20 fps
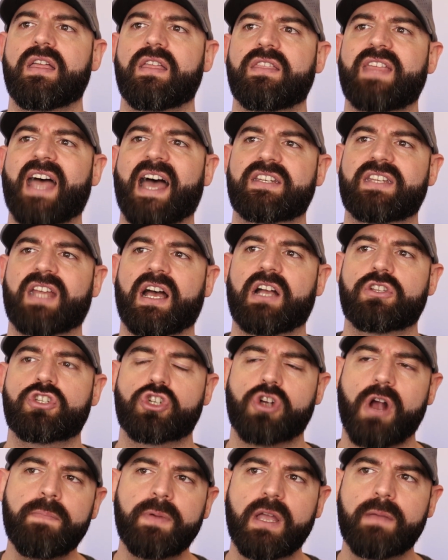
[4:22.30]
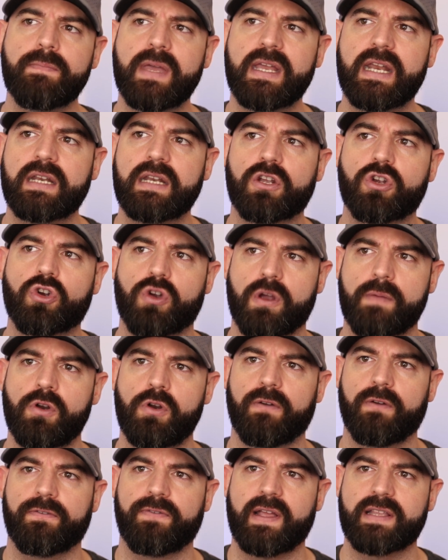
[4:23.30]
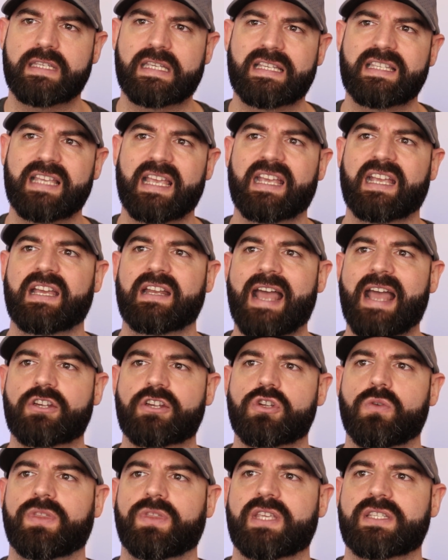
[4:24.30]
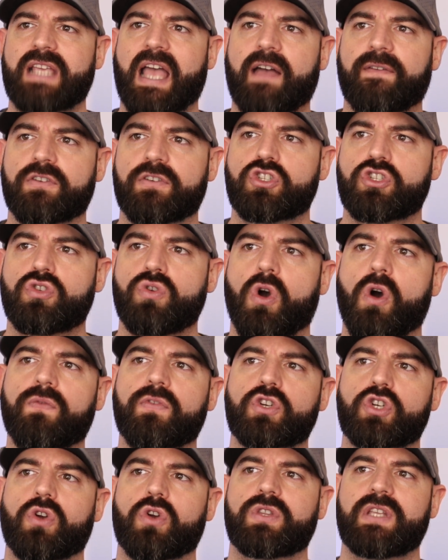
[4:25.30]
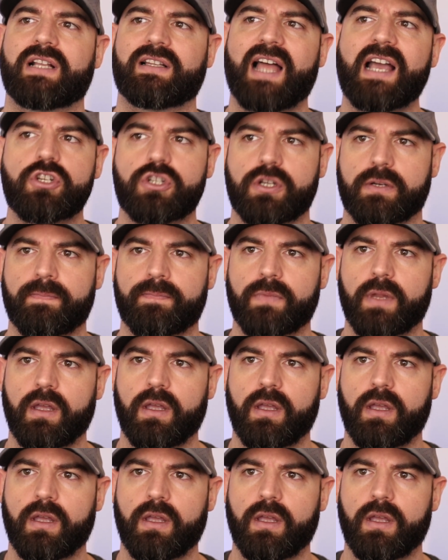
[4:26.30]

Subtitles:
that Trump committed criminal offenses in connection with his efforts to overturn the election.